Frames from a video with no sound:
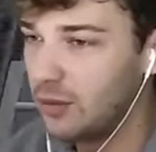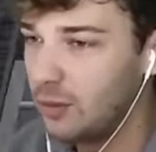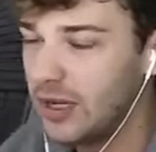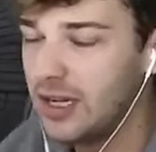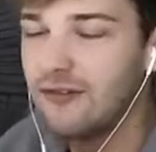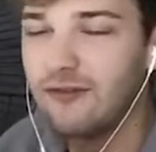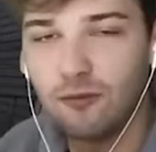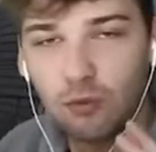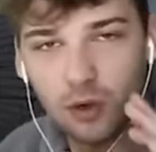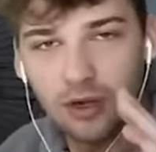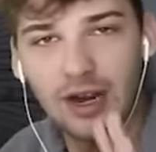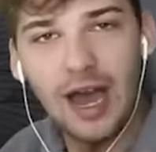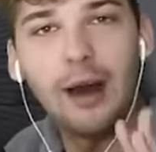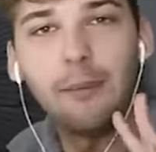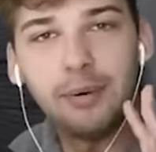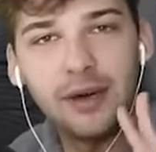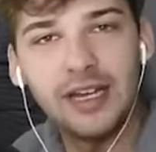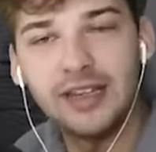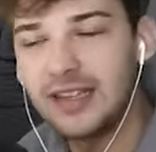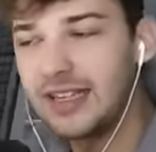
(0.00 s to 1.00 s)
we were
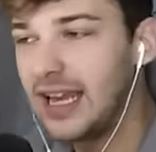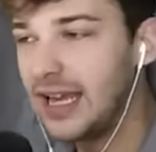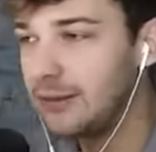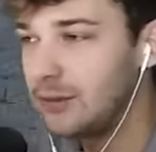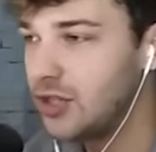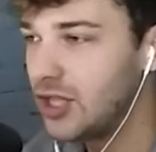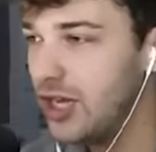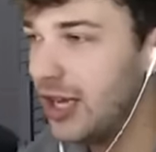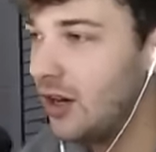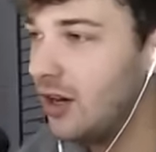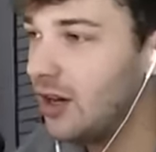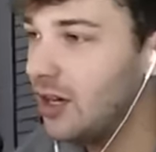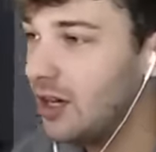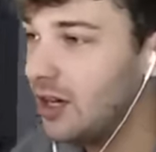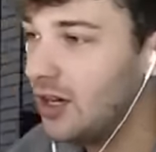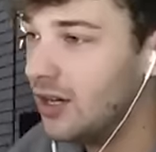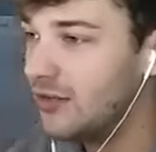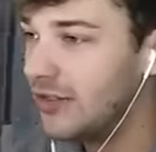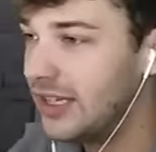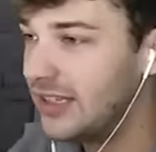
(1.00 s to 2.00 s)
not playing the game jail.
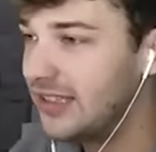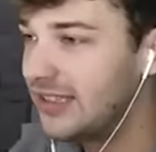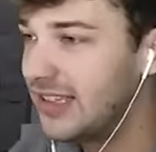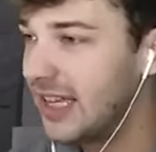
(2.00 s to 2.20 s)
They just